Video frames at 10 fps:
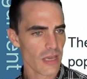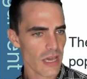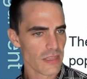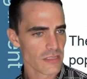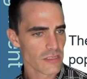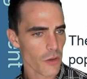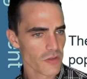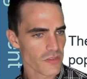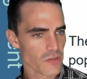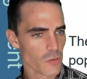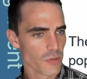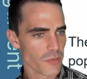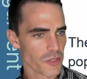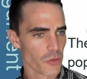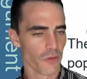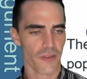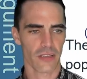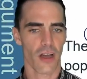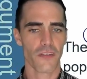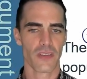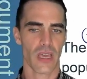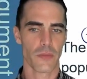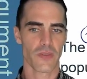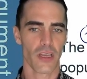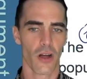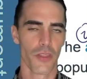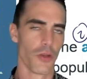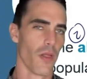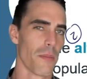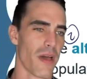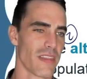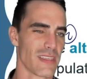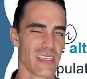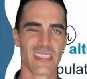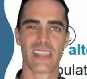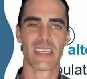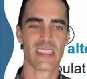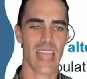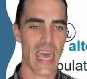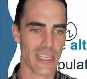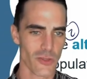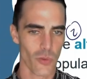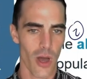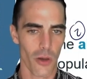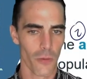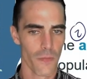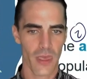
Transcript: And this is always assumed to be true. In fact, oftentimes they call the null hypothesis the status quo.